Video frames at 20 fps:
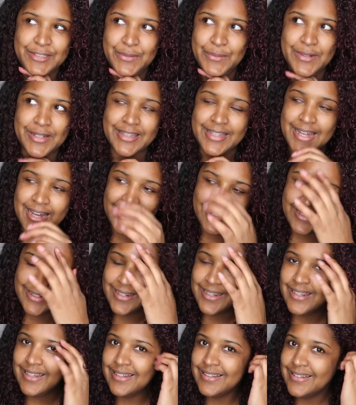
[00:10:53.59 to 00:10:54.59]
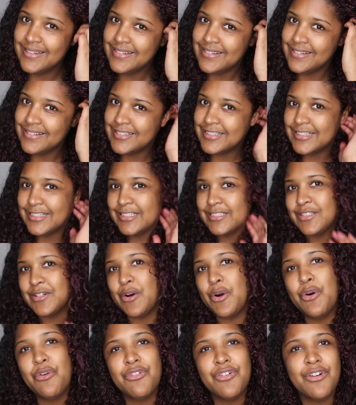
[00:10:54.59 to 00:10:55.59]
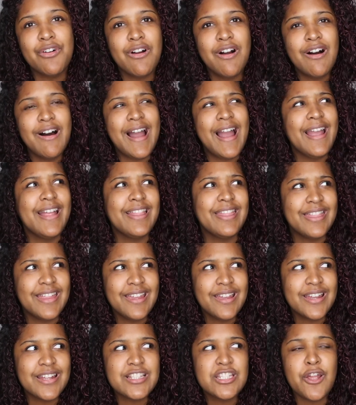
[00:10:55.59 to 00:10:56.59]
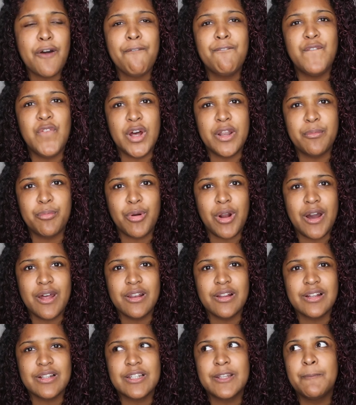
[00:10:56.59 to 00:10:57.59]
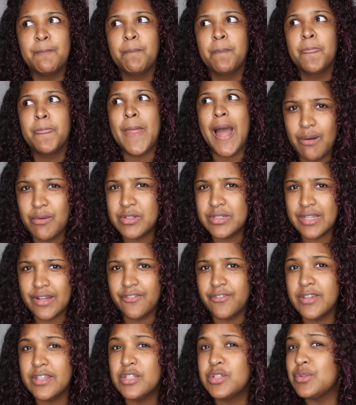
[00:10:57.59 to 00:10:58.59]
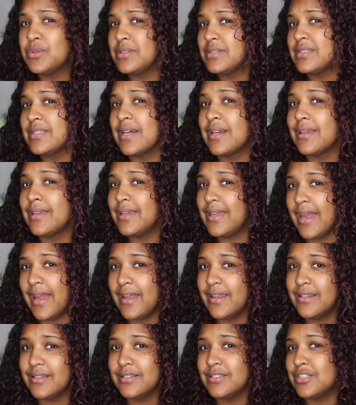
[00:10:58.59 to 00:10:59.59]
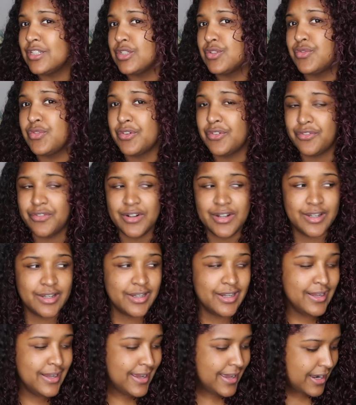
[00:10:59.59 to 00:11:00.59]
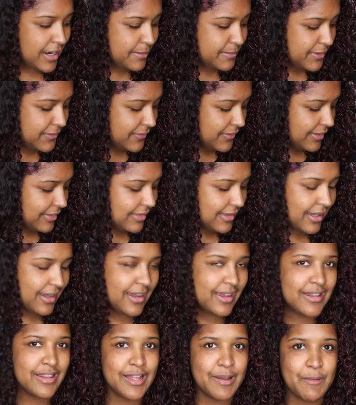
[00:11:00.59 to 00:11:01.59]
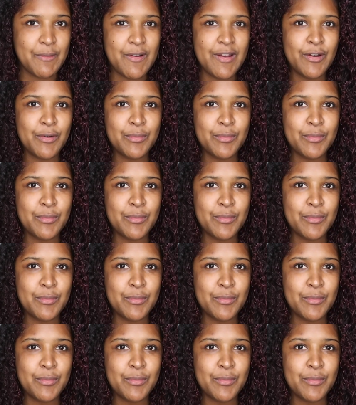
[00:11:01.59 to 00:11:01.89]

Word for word: don't want that. So overall, I think it's a fun product. I would definitely do this again just for fun. And I'm even thinking that it